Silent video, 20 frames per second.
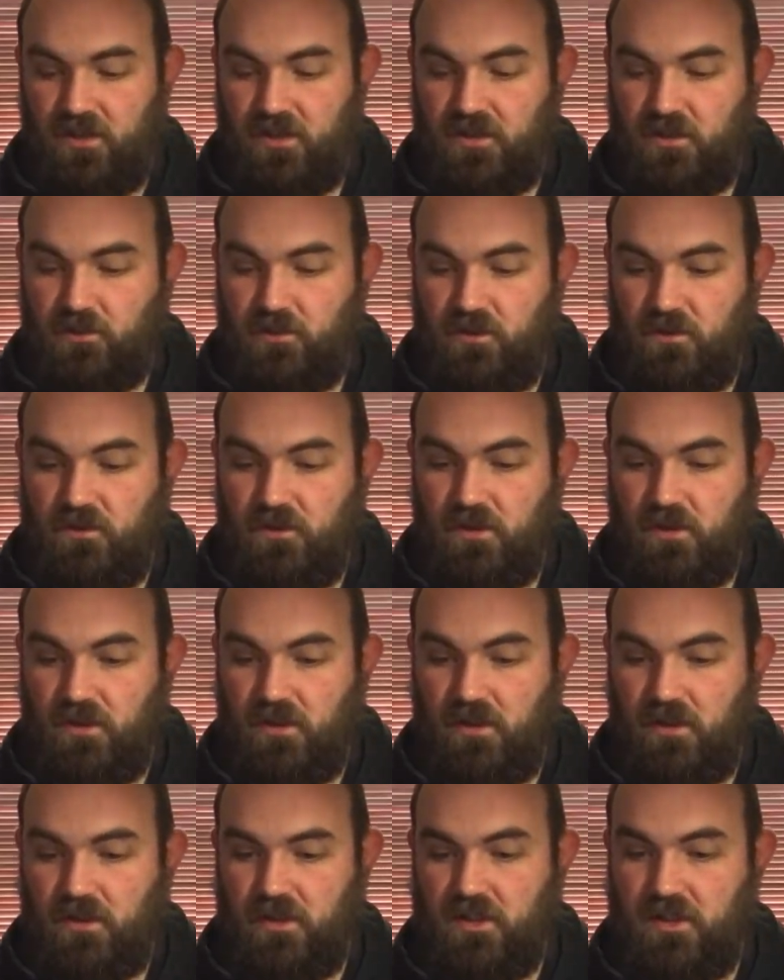Let's move the
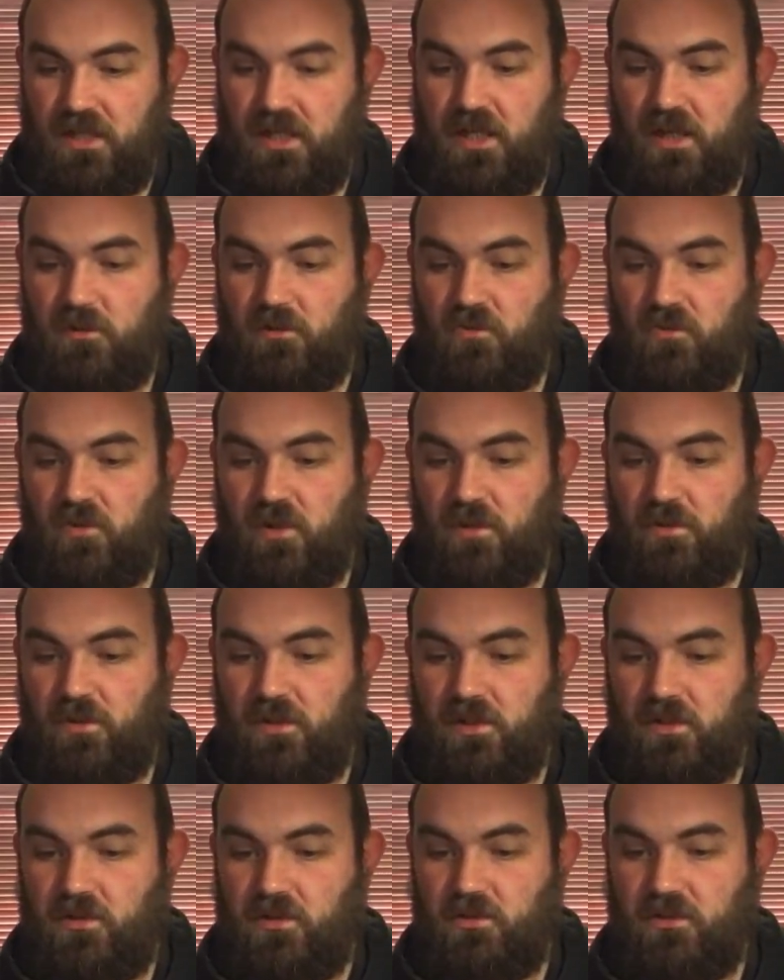camera up a
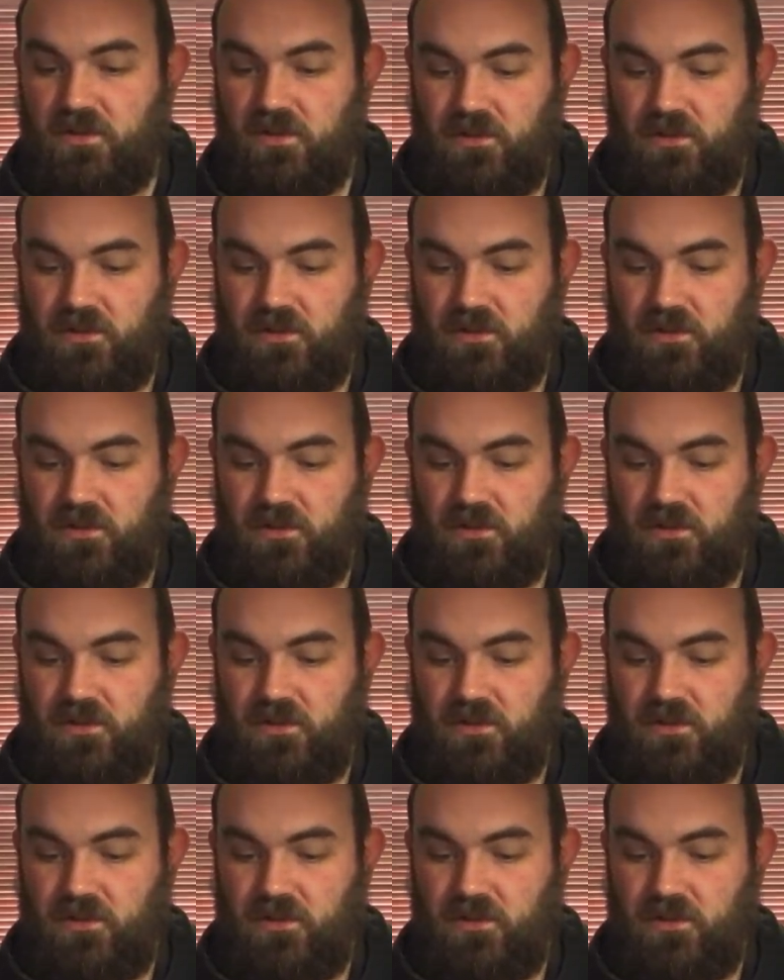little bit